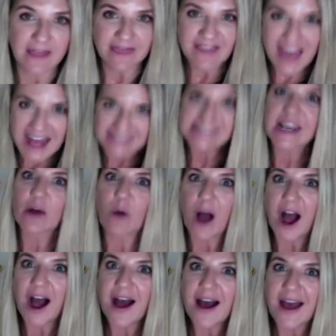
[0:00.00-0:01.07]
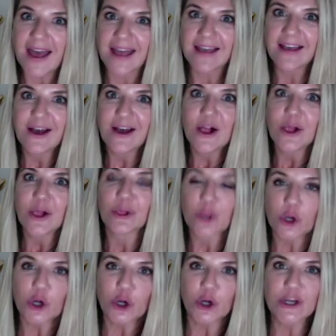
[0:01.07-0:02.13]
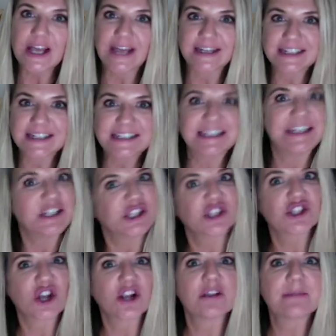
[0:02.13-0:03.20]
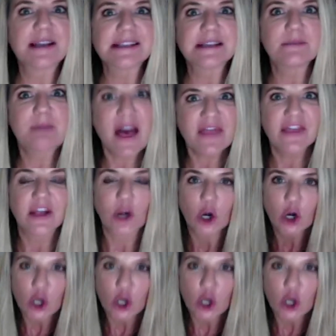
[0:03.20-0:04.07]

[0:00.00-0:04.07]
And that's how I learned how to teach the Charlotte Mason method.